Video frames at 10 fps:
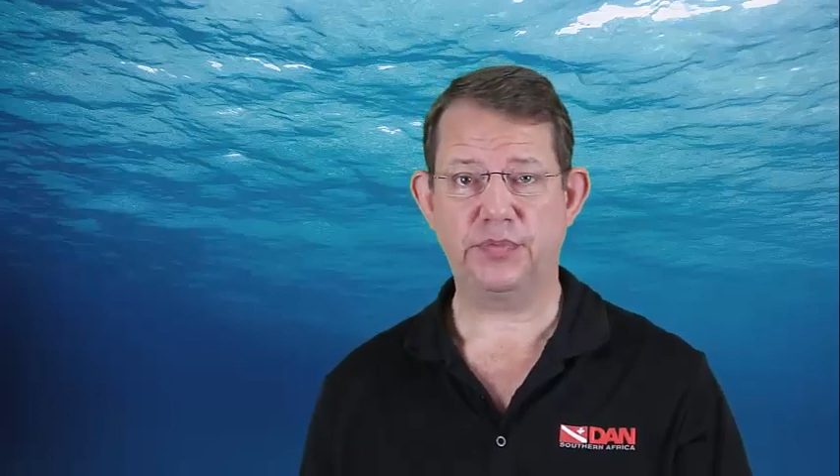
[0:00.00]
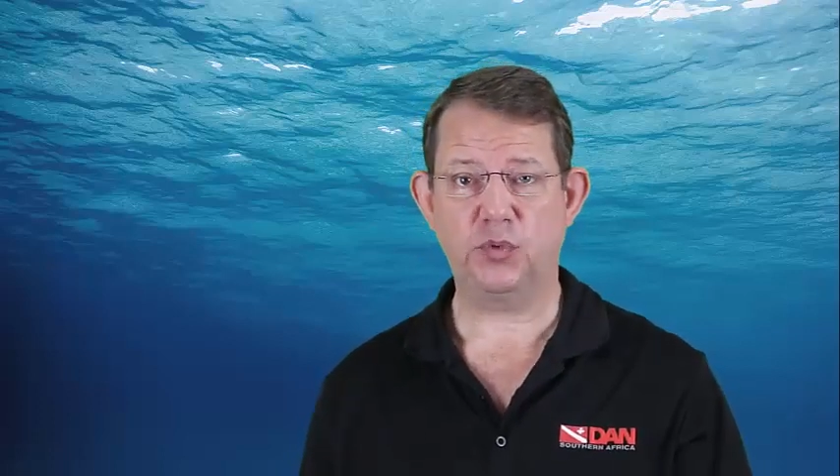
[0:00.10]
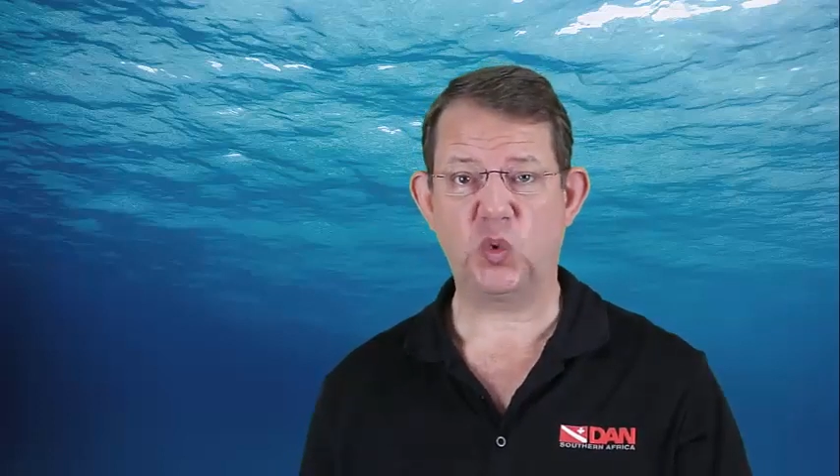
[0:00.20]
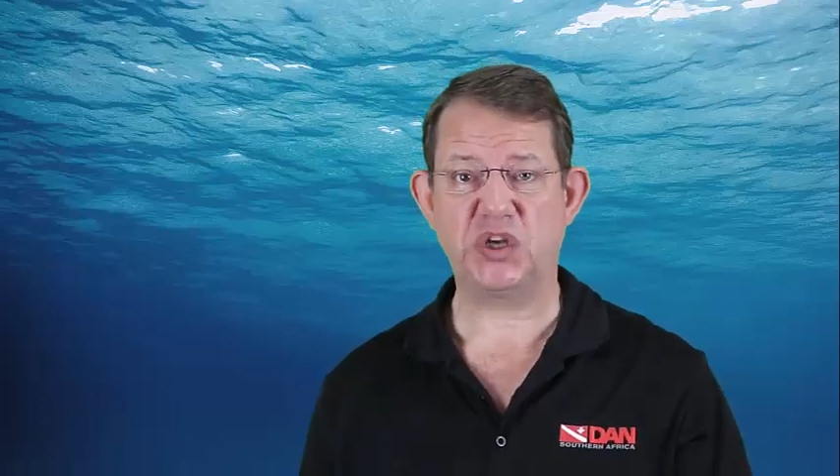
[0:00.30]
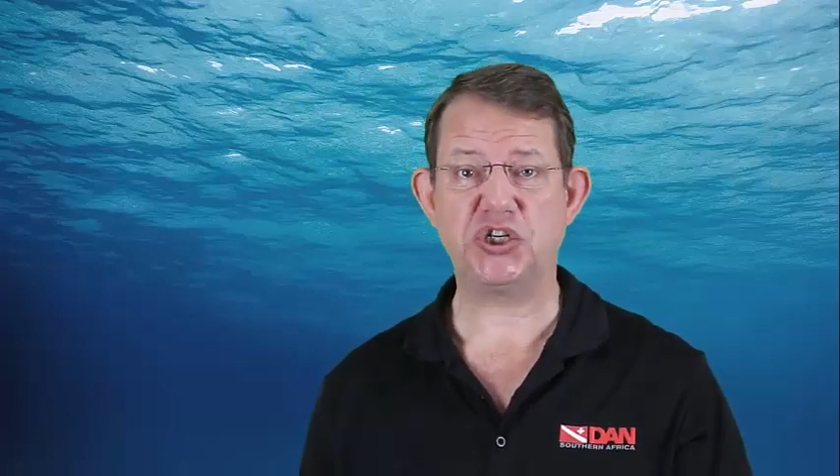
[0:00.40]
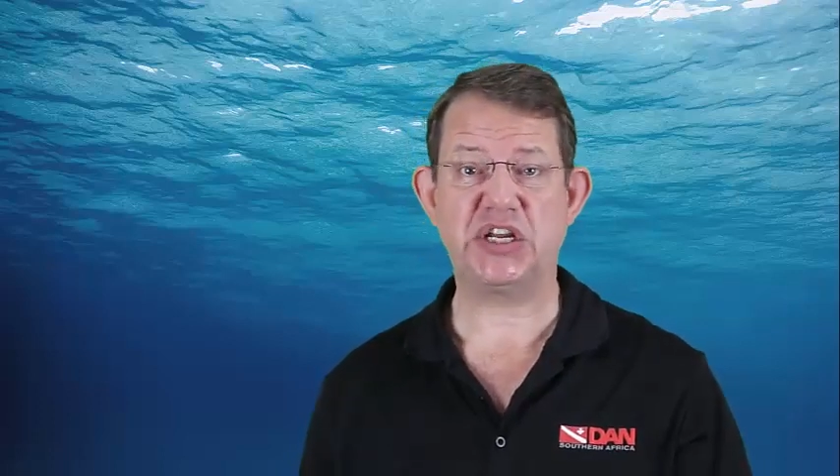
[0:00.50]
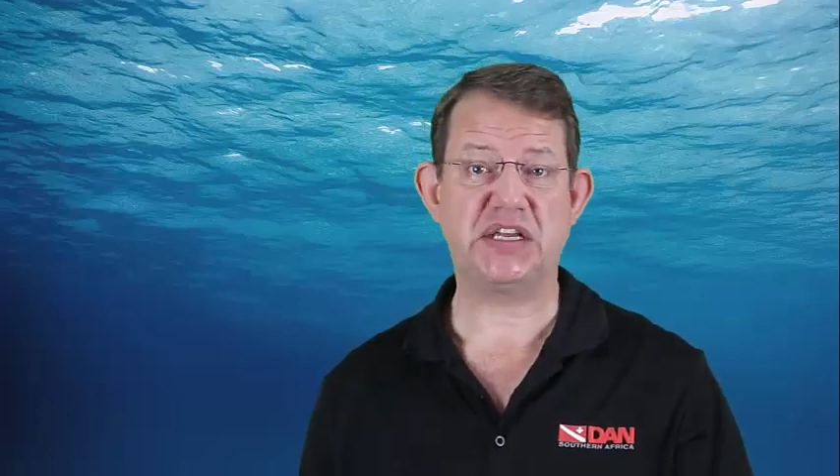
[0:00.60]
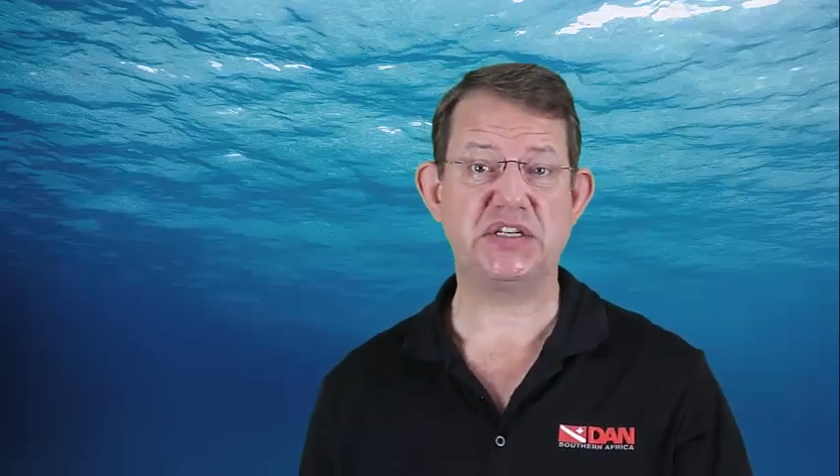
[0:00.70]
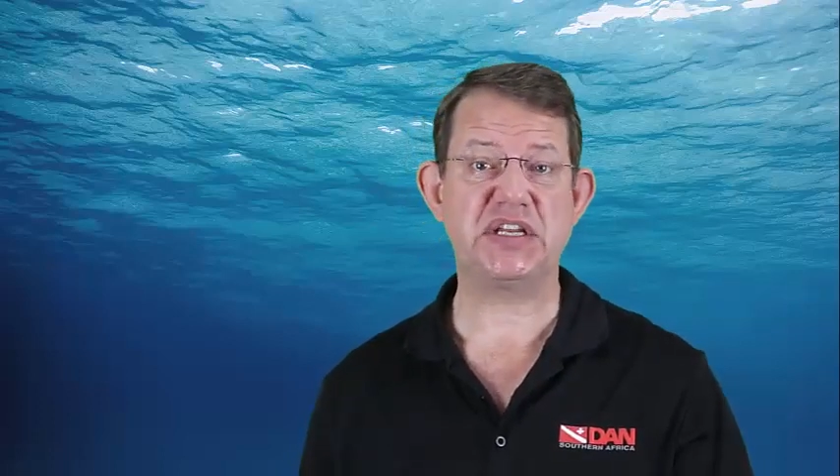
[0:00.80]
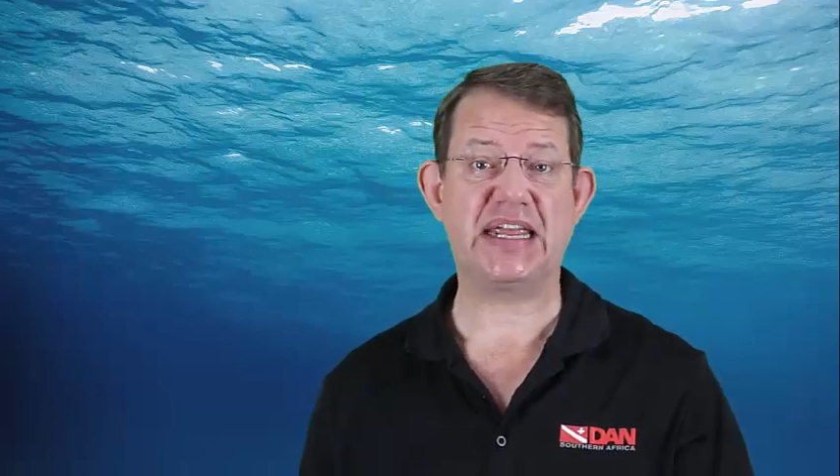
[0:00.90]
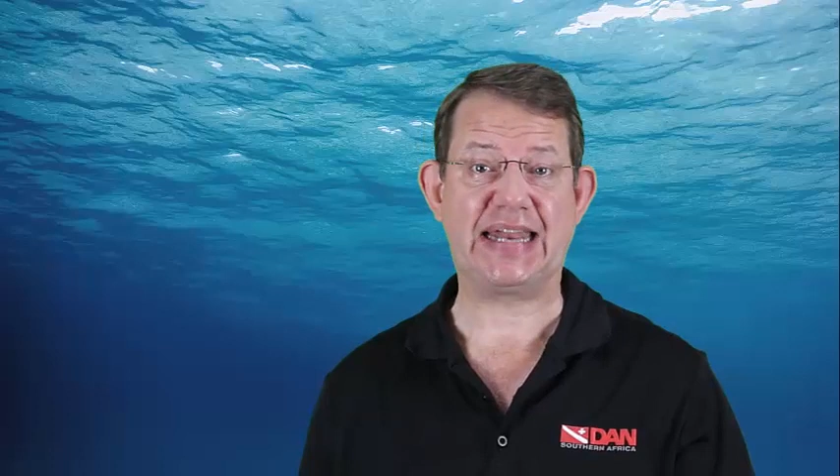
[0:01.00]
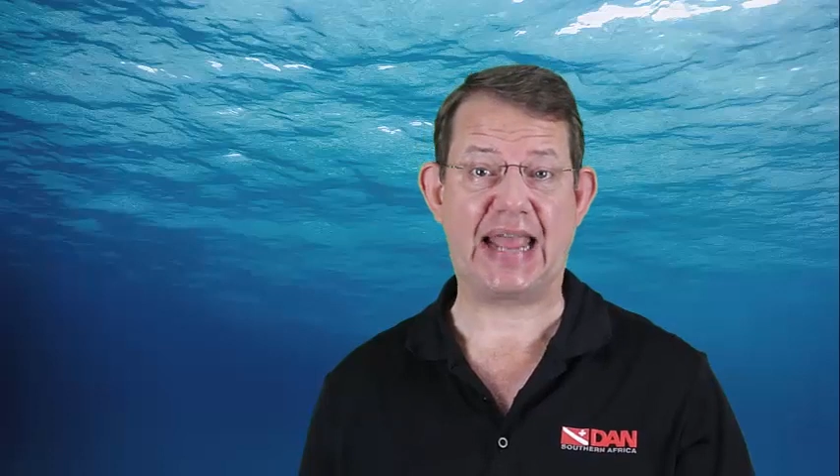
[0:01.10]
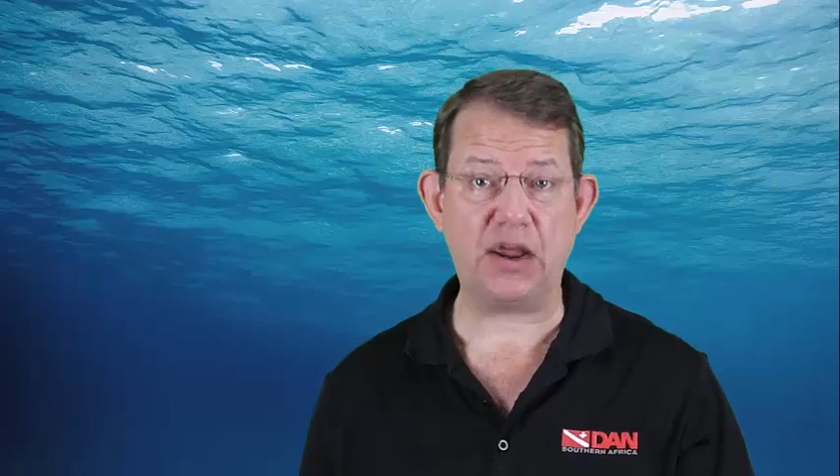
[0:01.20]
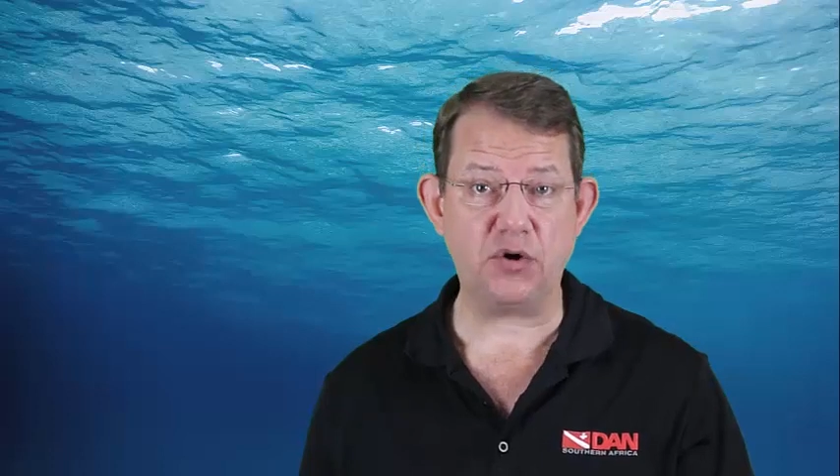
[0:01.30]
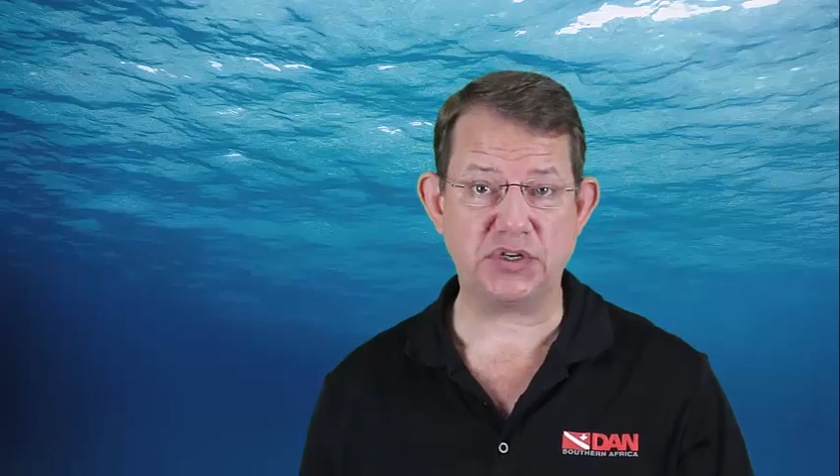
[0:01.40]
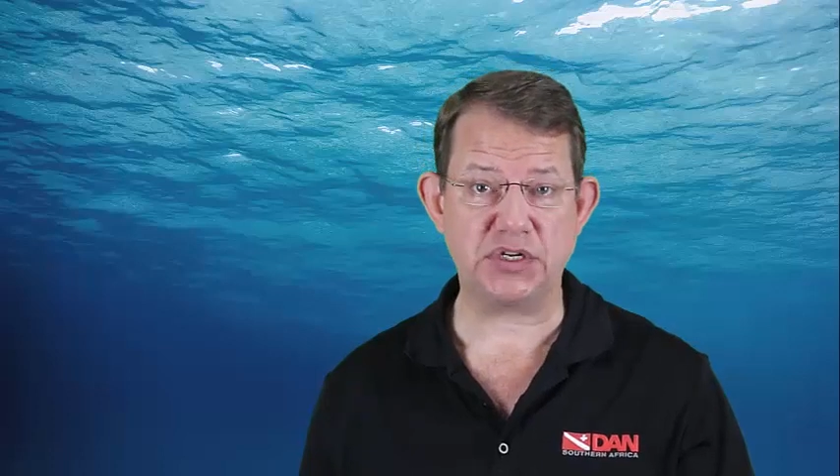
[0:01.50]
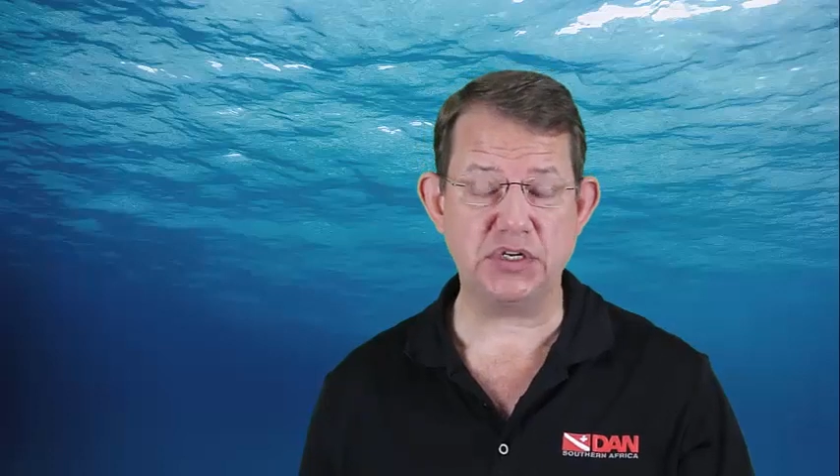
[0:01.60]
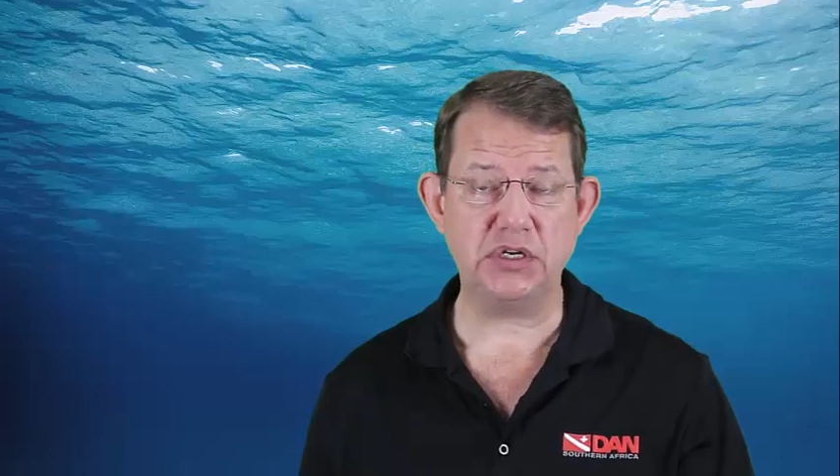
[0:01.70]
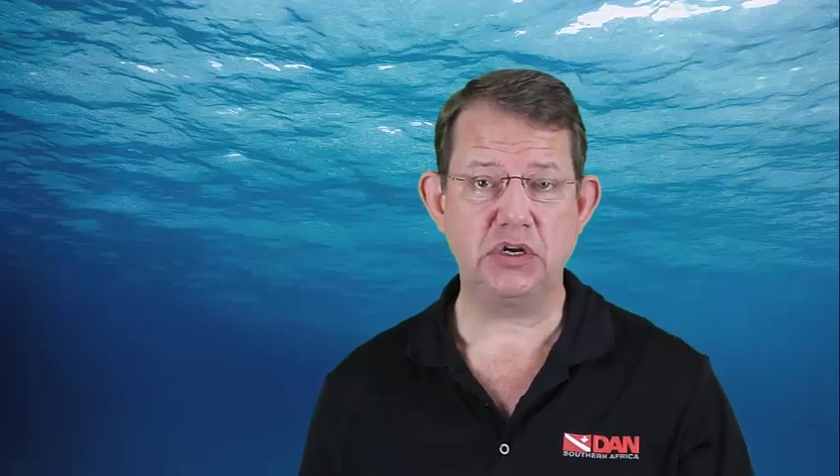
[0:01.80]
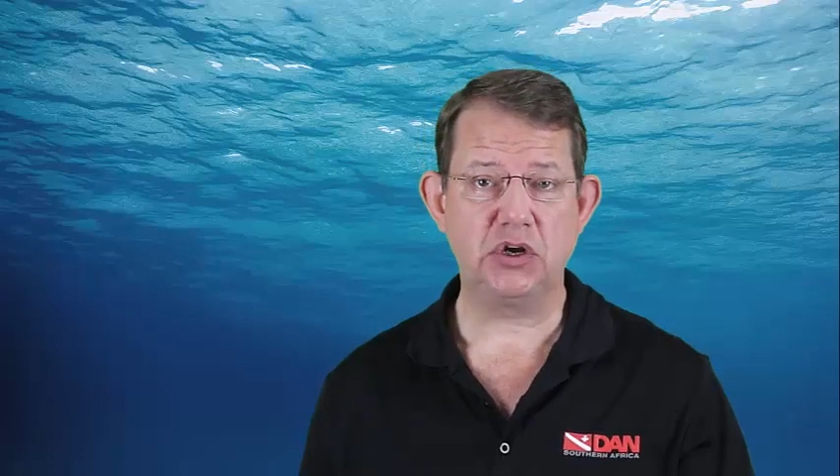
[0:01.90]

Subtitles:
which is inherited,